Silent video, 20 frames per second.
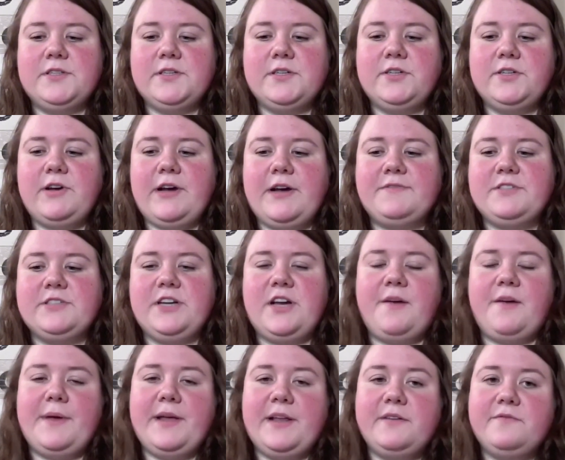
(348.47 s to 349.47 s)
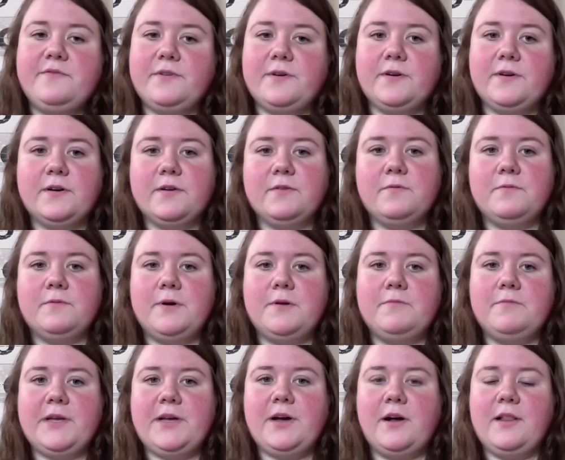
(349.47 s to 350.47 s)
you have to come in for
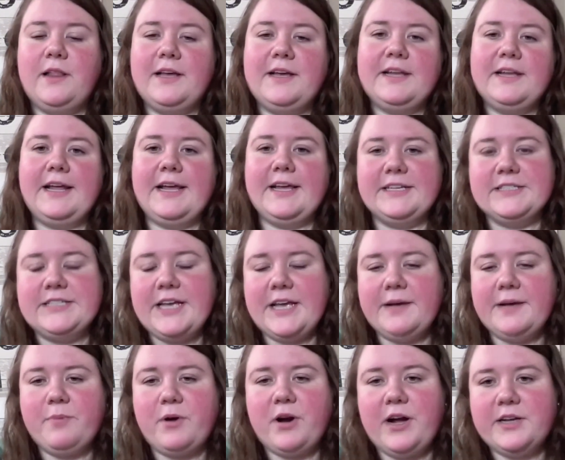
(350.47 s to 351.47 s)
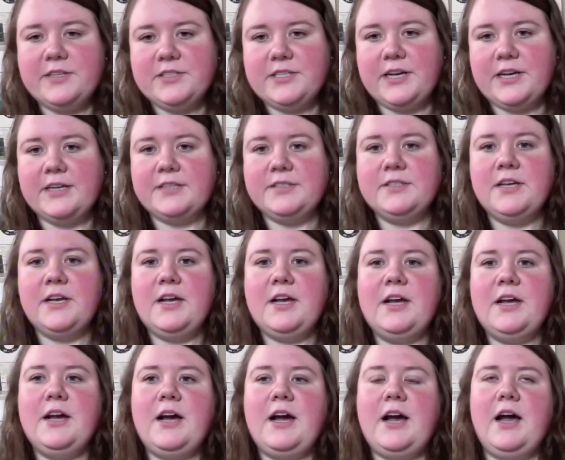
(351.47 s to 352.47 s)
what we call like an intake process.
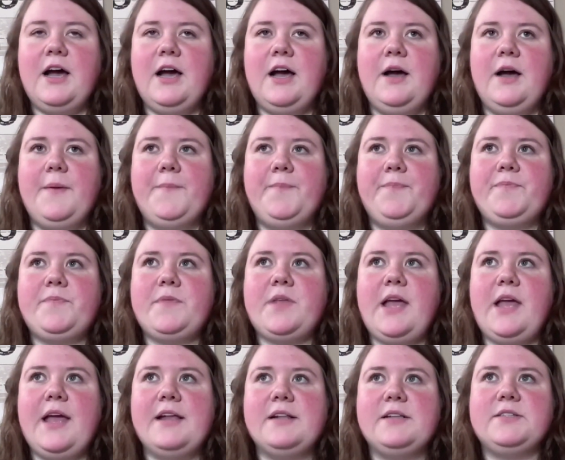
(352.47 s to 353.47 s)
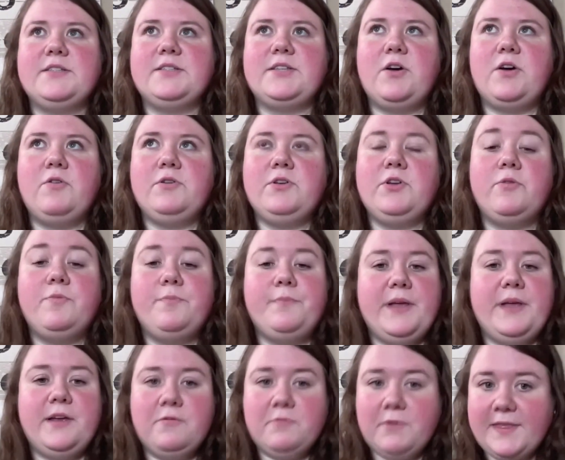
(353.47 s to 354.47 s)
And so you'll
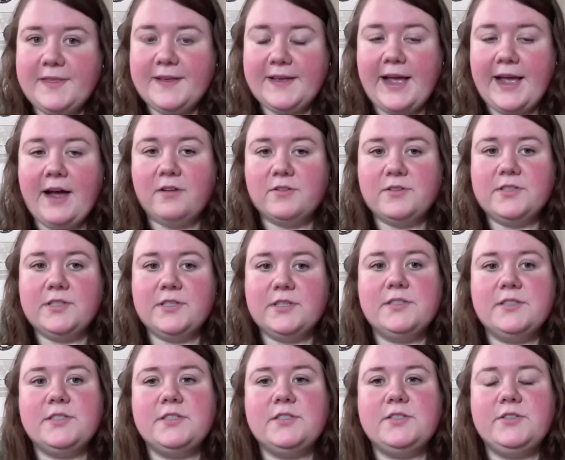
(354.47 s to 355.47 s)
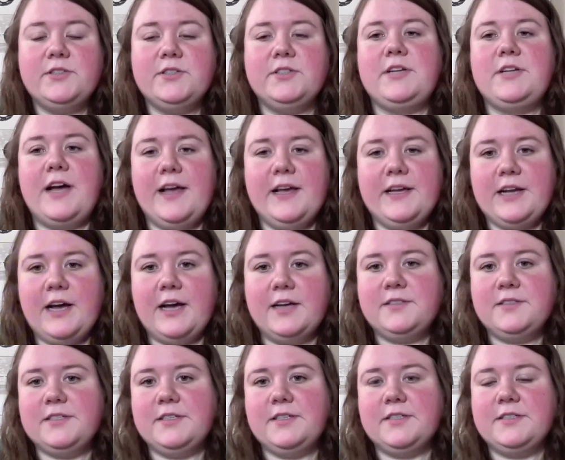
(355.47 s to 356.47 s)
meet with a counselor to do your
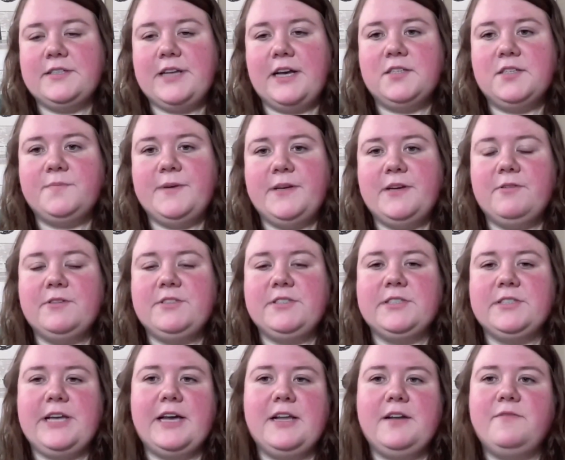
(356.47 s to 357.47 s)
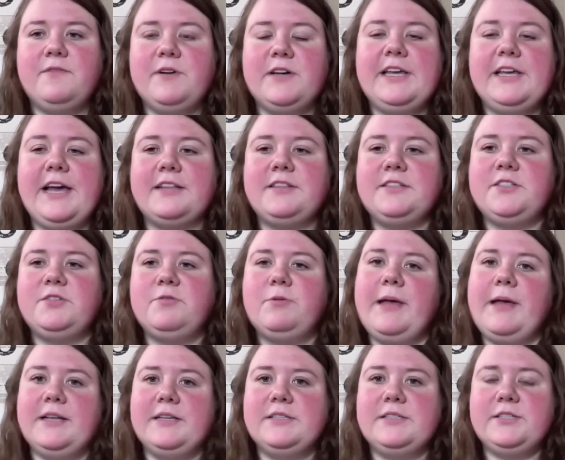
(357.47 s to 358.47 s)
diagnostic assessment, which is kind of what gets you
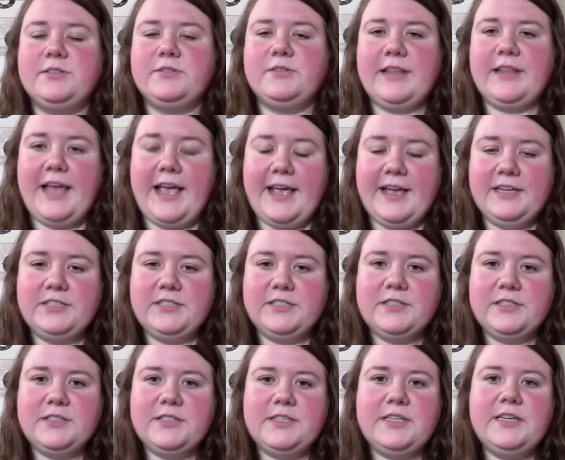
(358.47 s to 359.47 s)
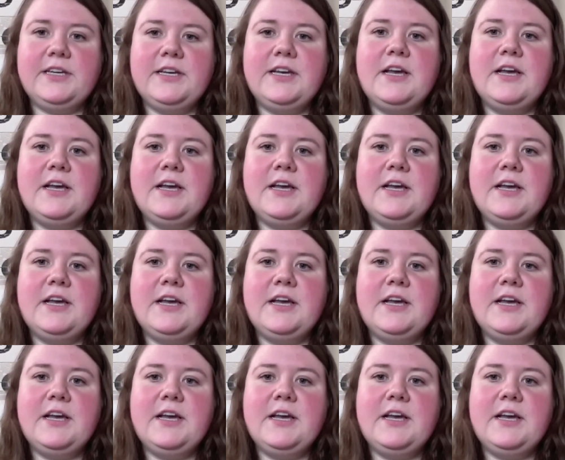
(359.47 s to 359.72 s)
into the agency.